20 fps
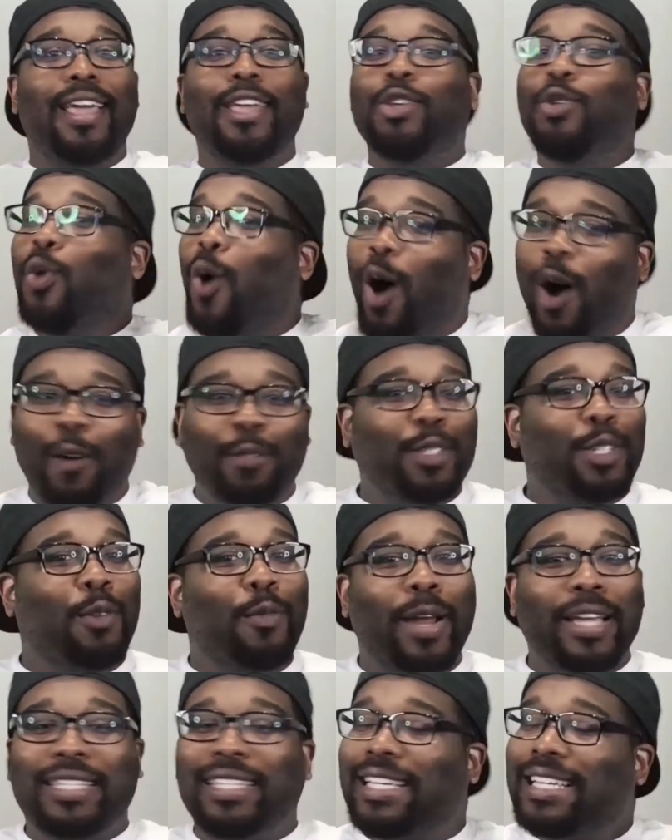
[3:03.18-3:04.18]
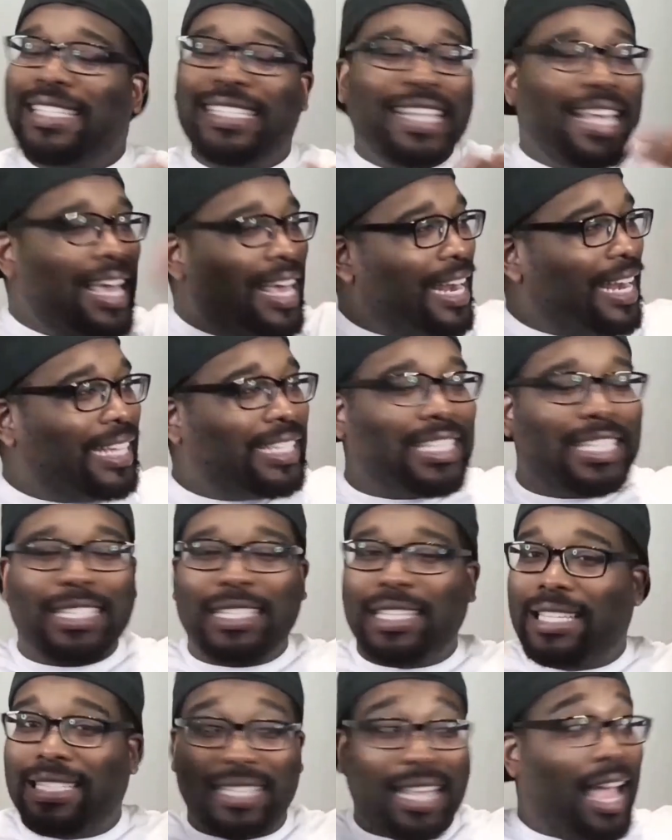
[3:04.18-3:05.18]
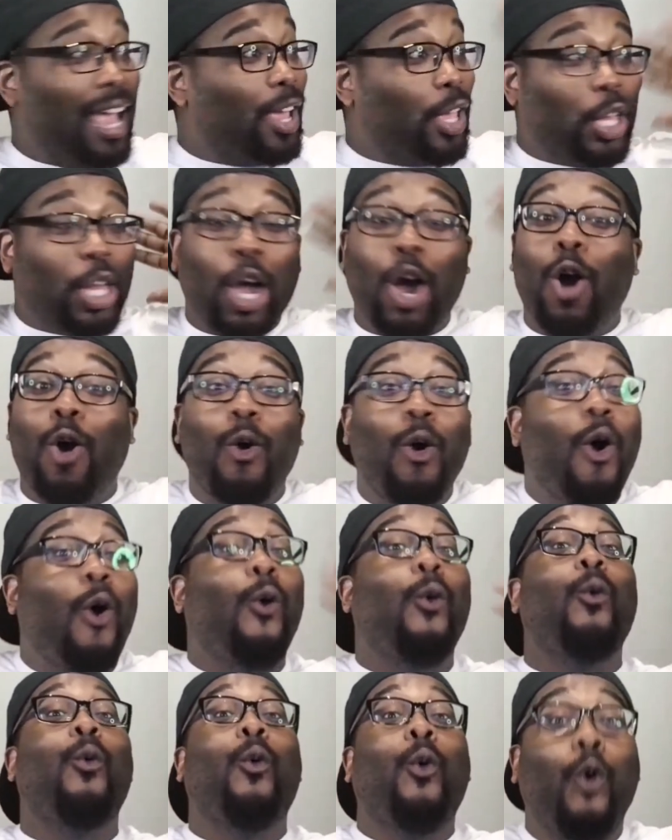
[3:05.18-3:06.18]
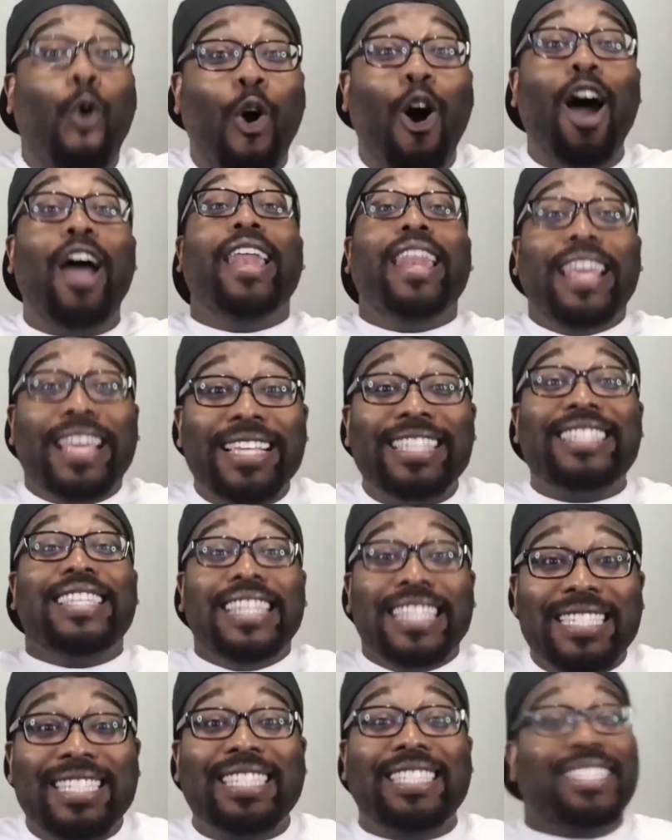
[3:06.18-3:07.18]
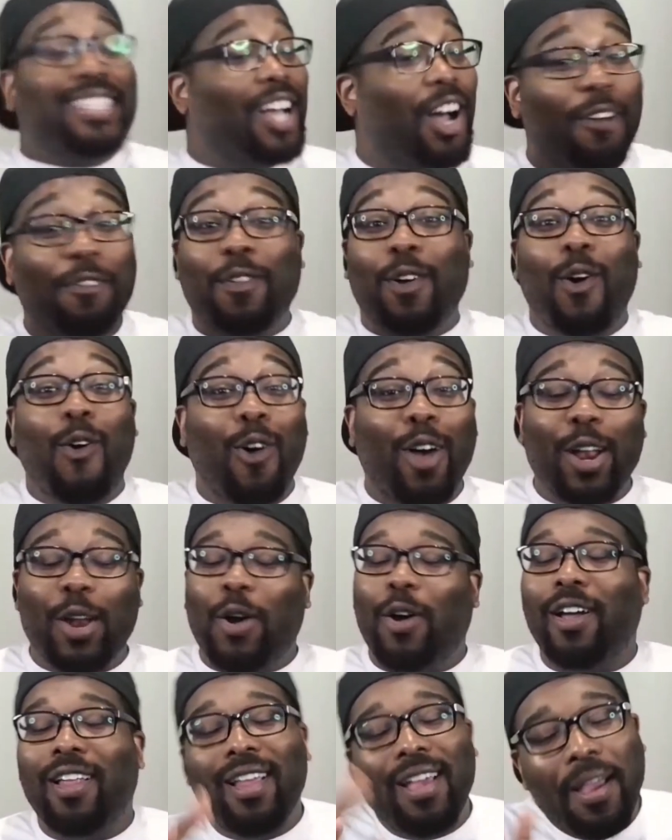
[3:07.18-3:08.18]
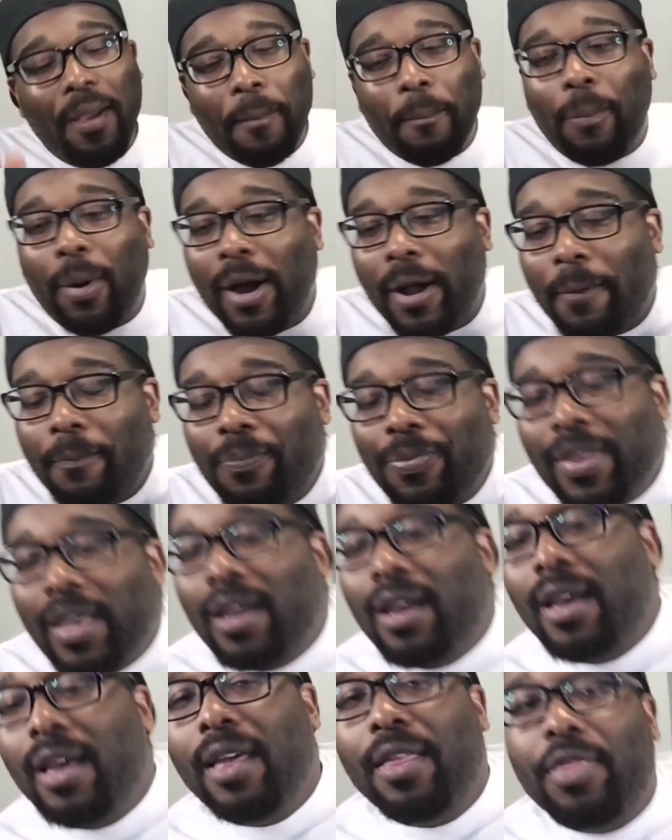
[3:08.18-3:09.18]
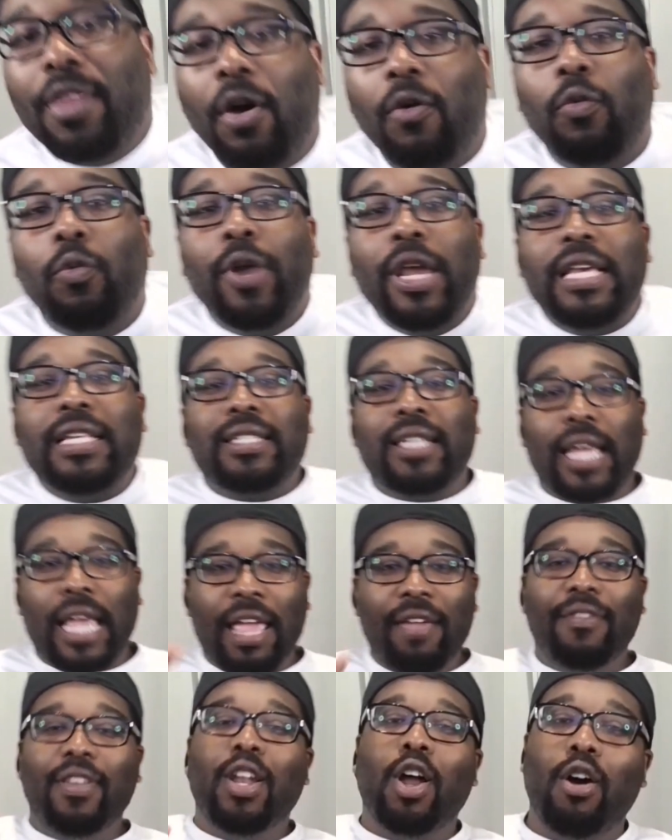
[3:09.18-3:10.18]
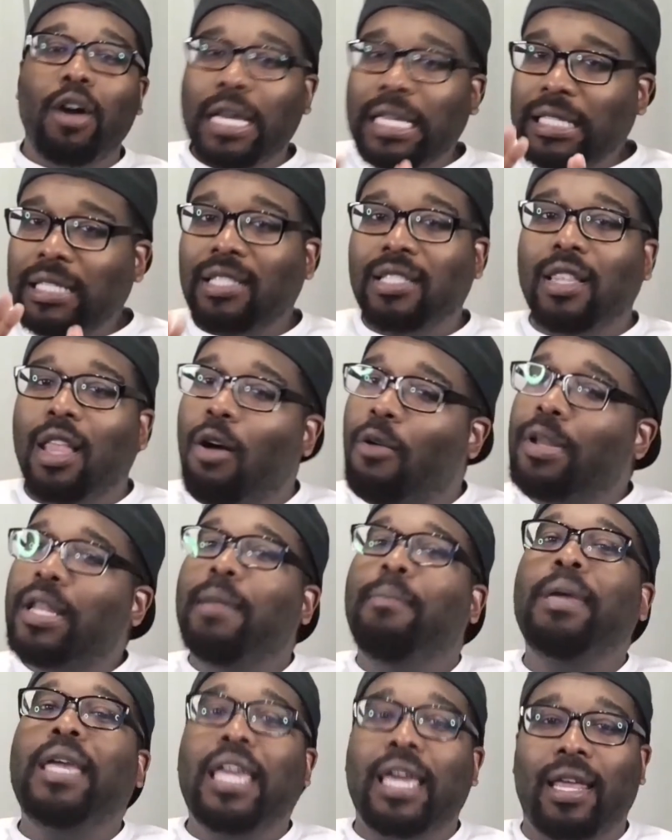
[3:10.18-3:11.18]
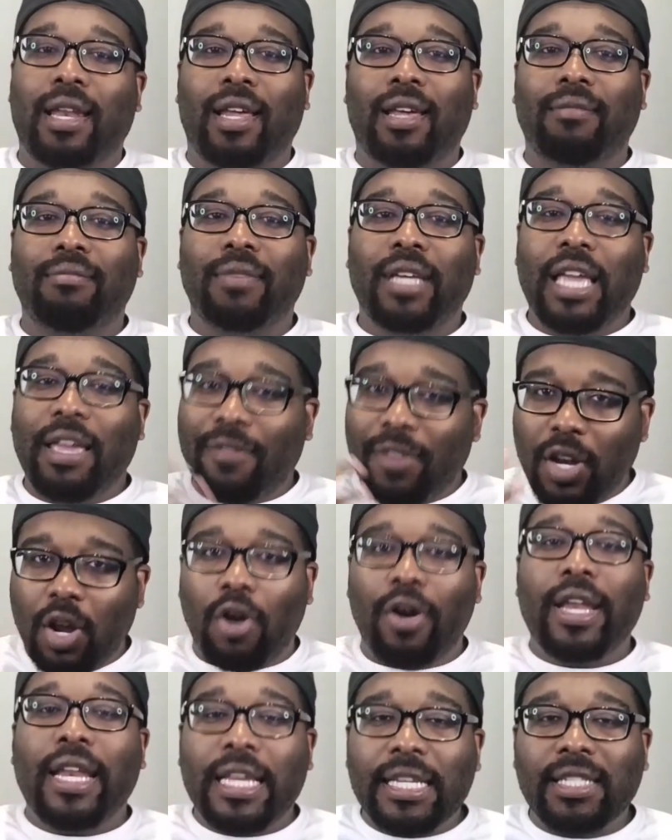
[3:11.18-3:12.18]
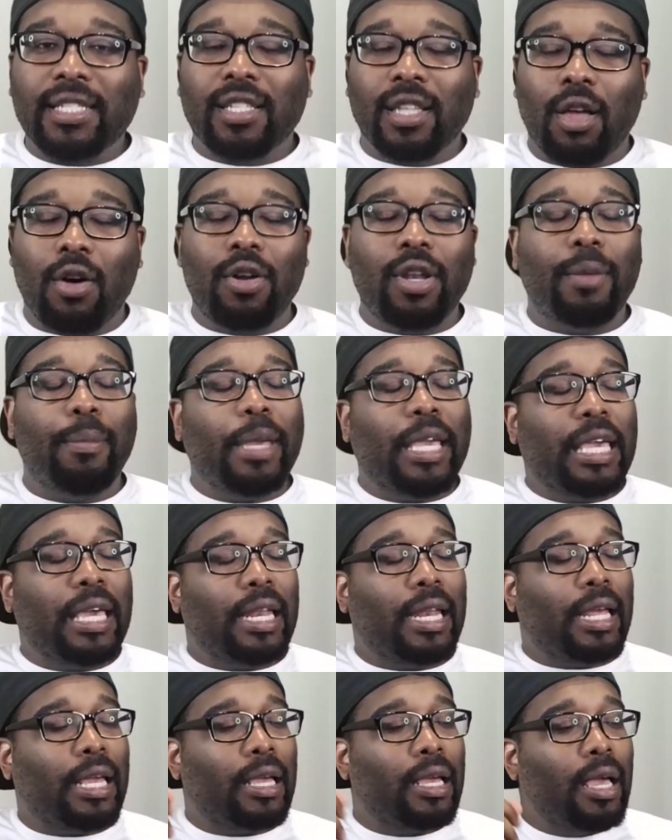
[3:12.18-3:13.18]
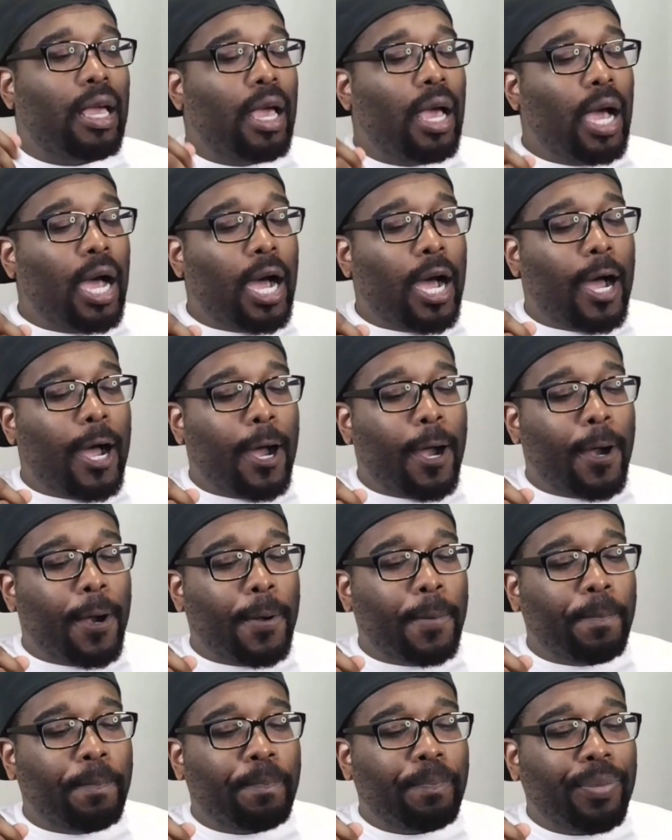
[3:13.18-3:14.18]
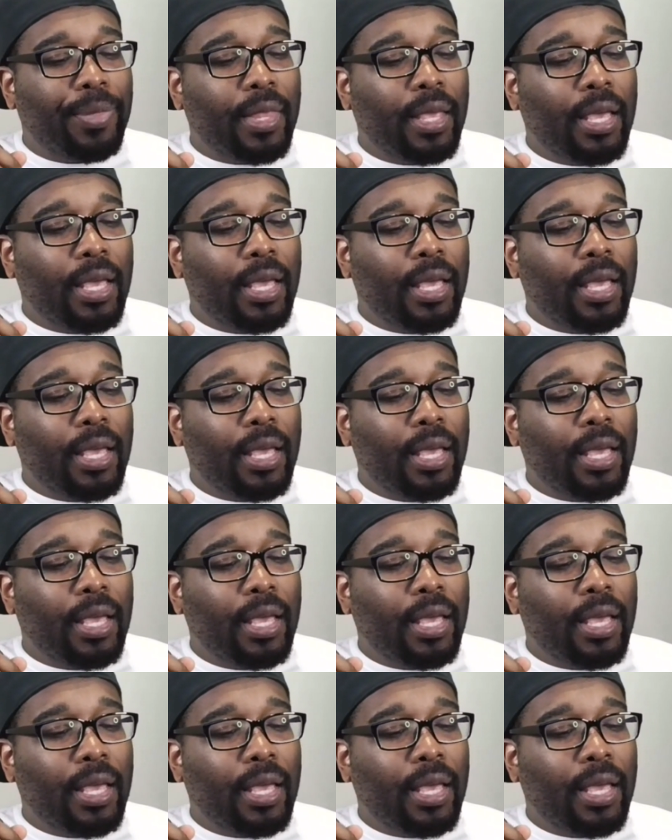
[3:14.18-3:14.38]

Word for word: You off to the races because then it just is like, yo, what is this stuff going on? But the reason, even though it's slow in the beginning, even though it is slow in the beginning, um,